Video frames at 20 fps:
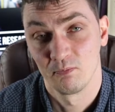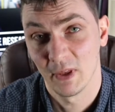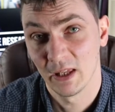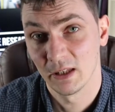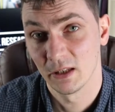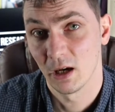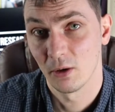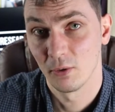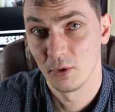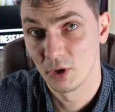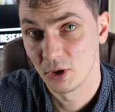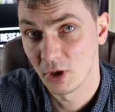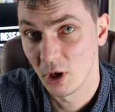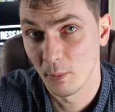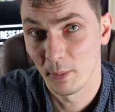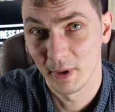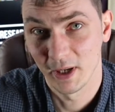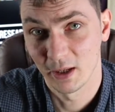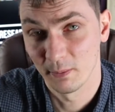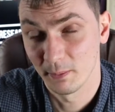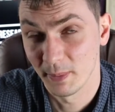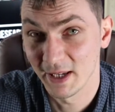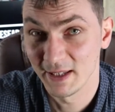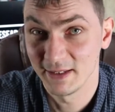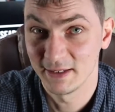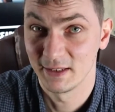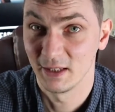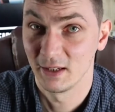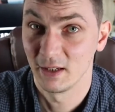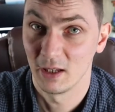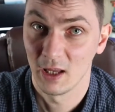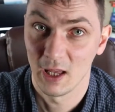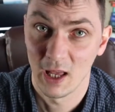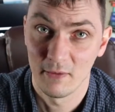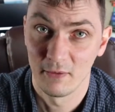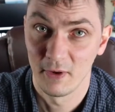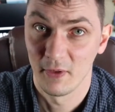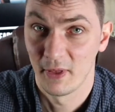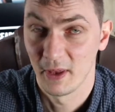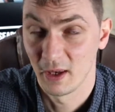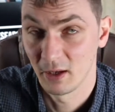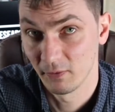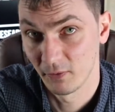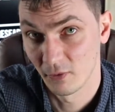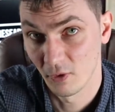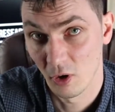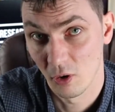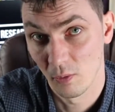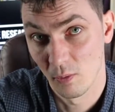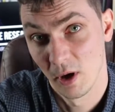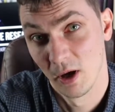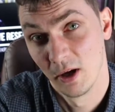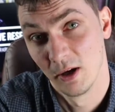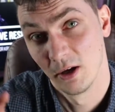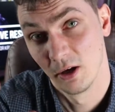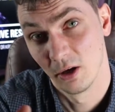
and now you're copying and pasting everything from